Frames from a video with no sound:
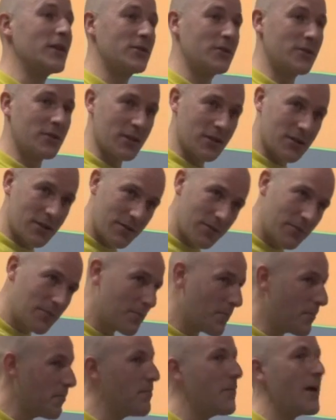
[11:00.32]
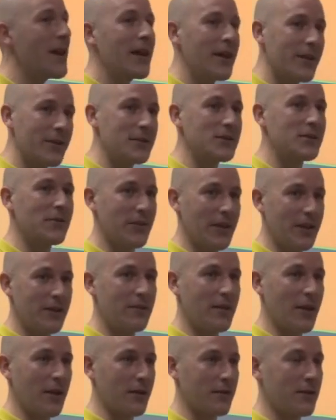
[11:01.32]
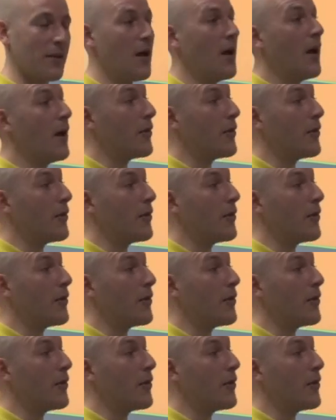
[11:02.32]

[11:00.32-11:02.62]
There's just millions of these things.